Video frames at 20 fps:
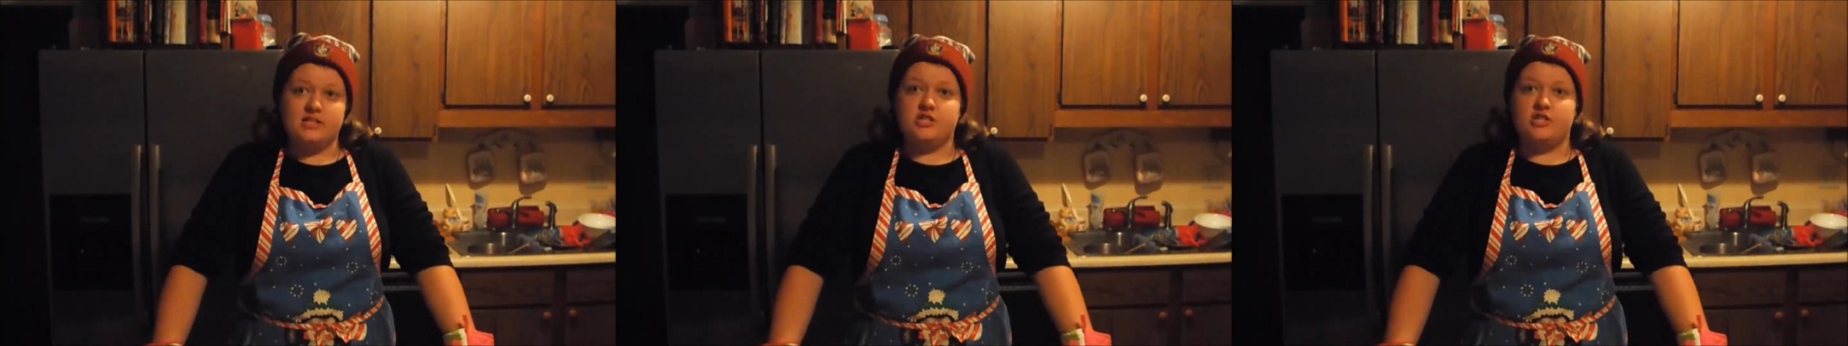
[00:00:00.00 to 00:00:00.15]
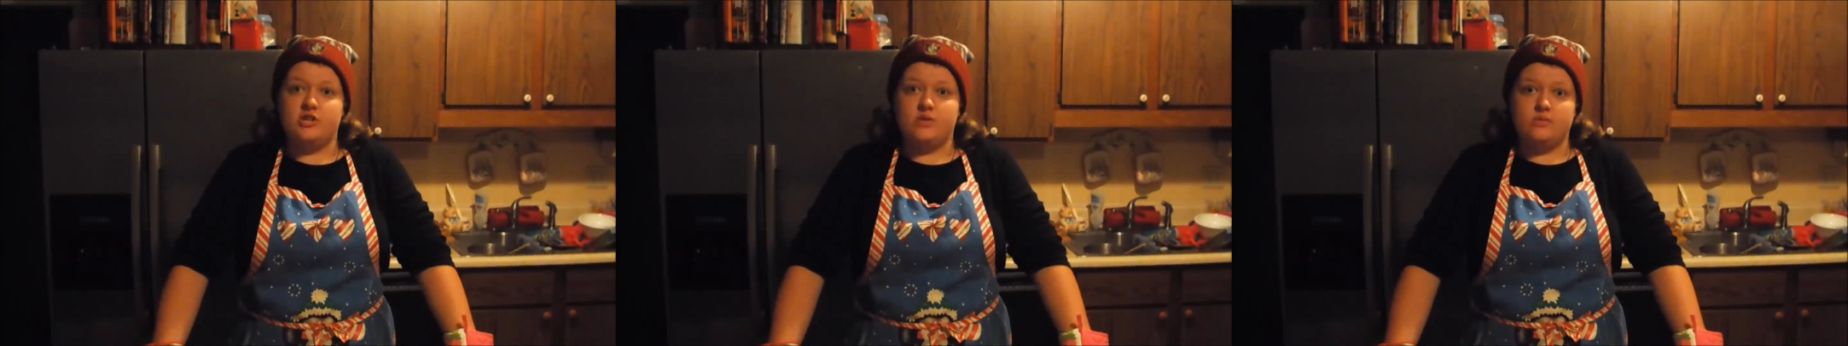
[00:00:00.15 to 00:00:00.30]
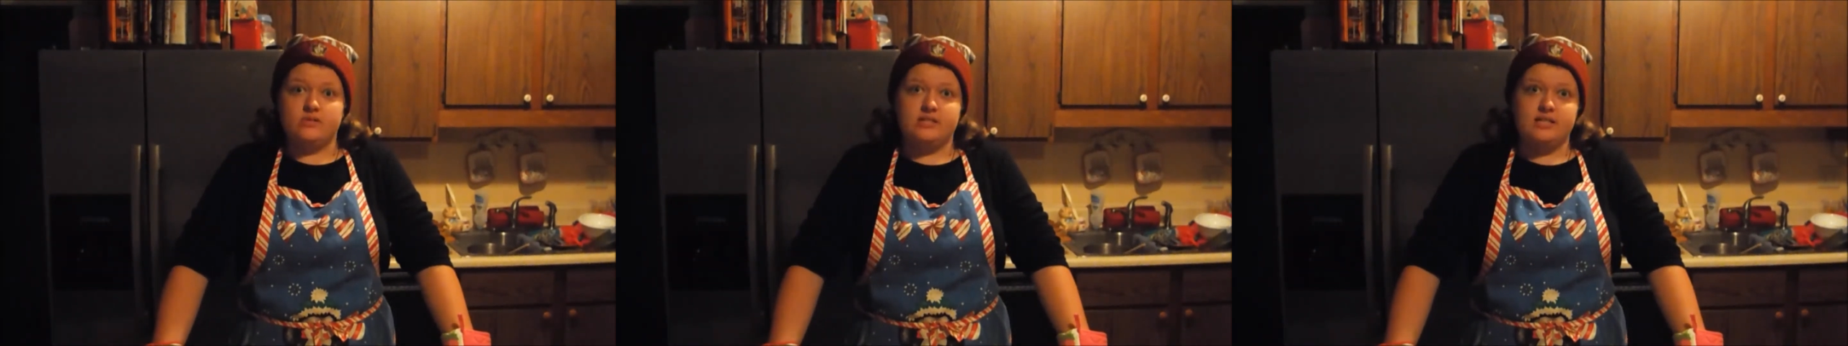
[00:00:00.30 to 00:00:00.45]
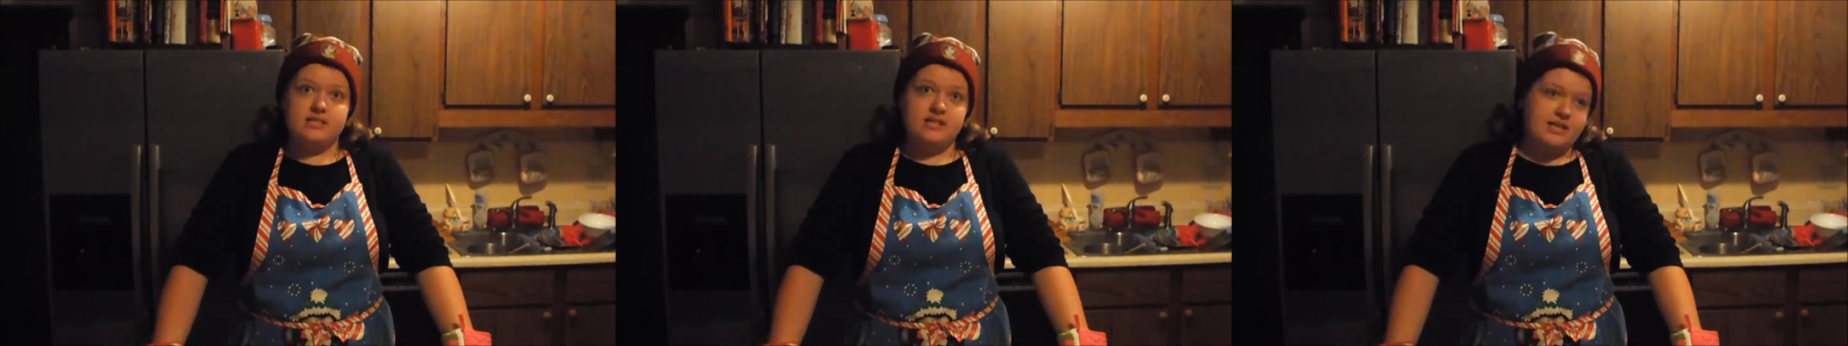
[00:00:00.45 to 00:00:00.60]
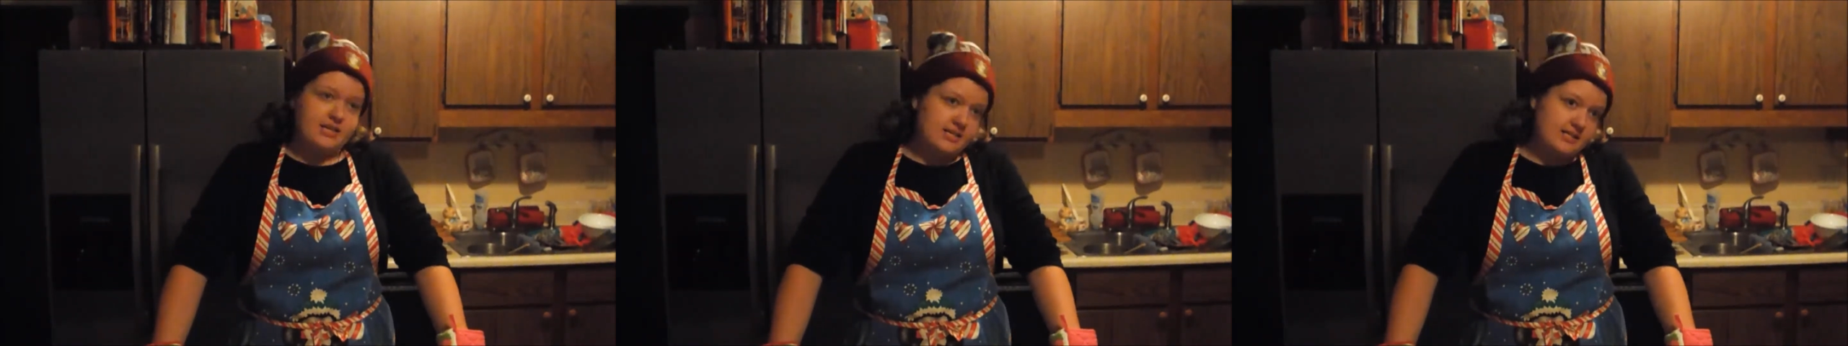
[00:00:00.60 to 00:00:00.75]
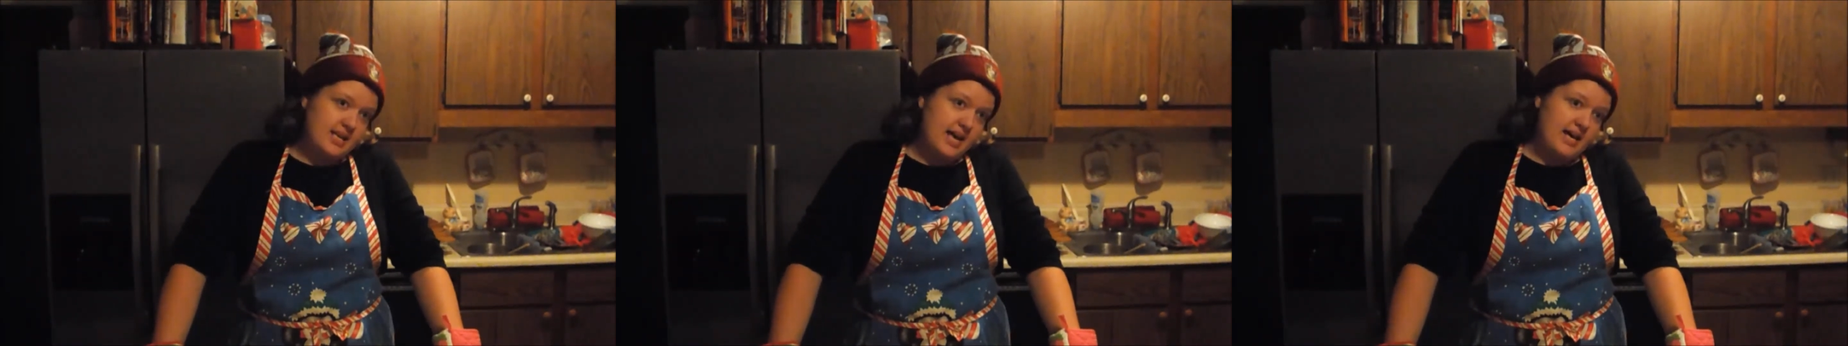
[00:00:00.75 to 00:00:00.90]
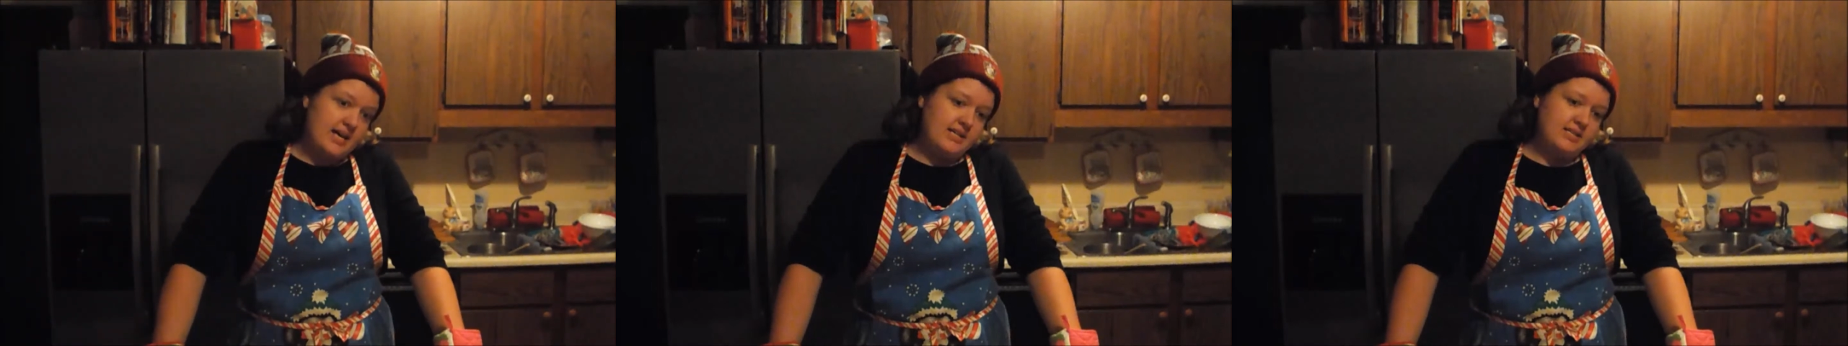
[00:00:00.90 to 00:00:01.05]
2 was a
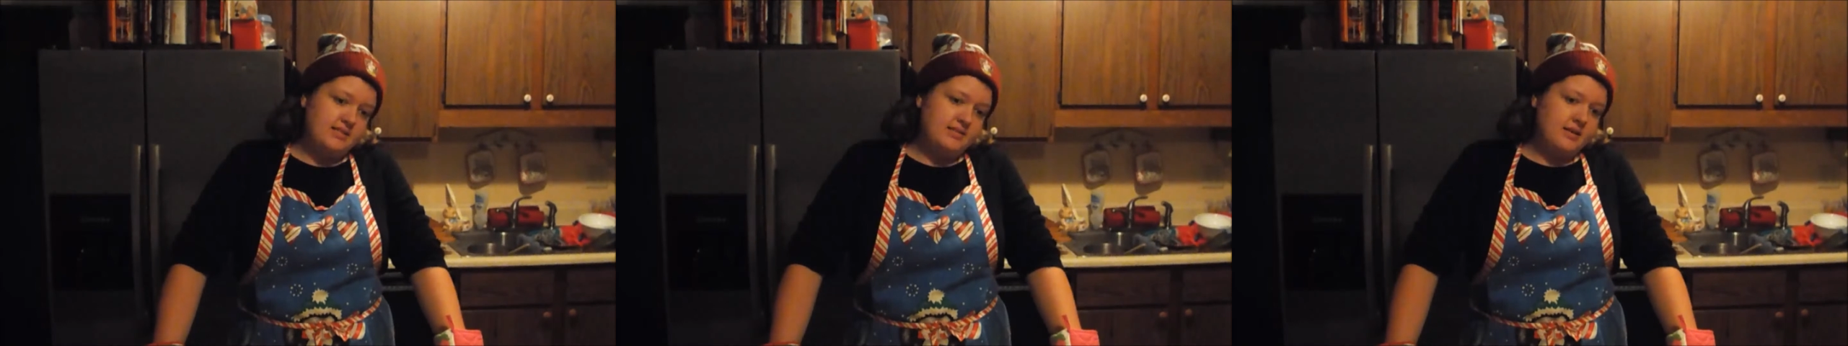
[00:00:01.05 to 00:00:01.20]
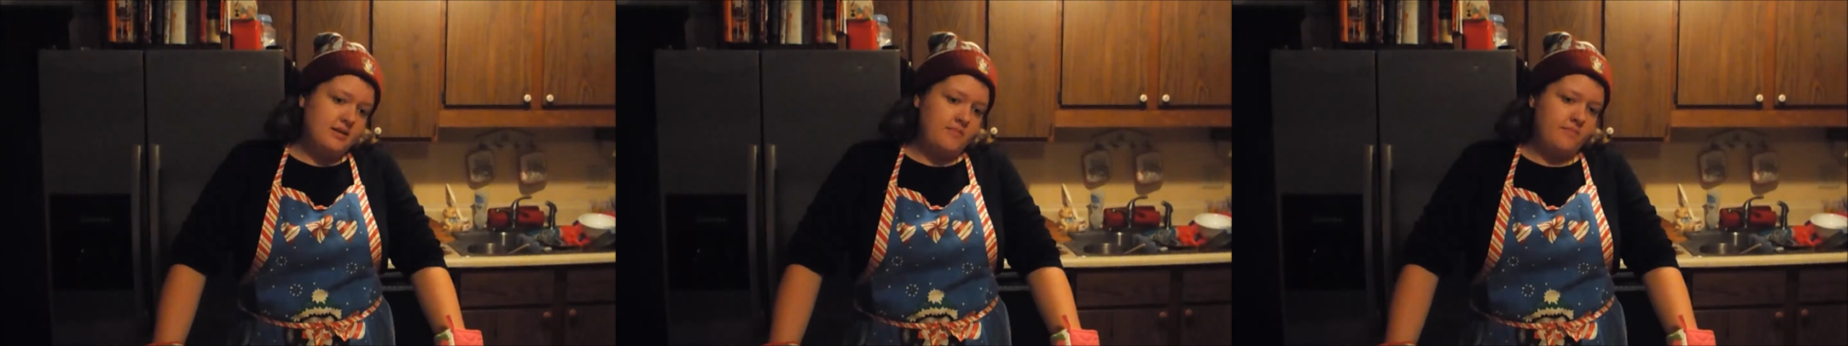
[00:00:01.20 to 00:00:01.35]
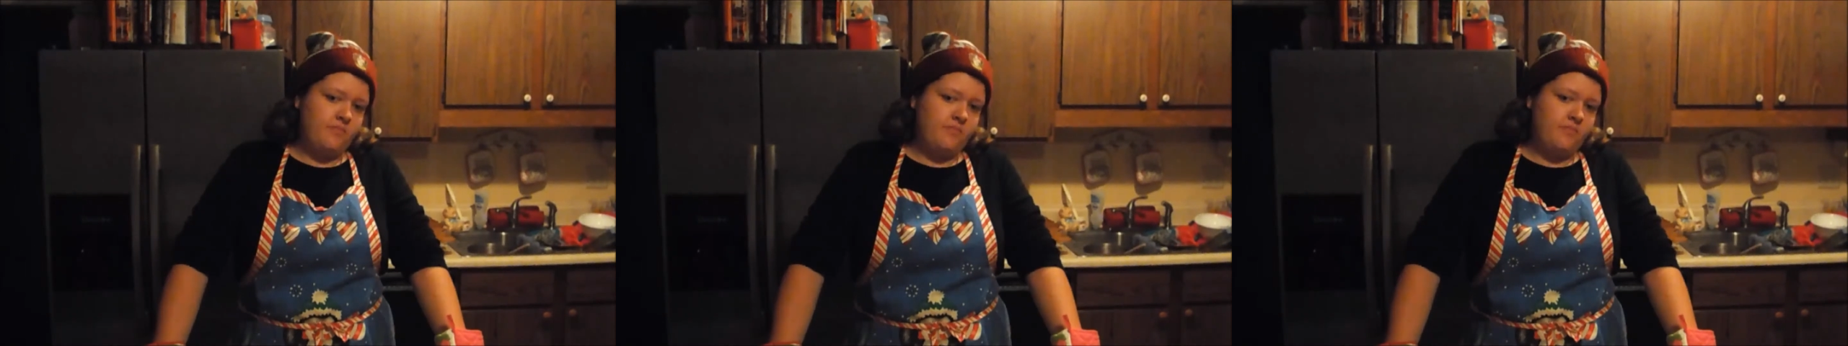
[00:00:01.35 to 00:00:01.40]
success,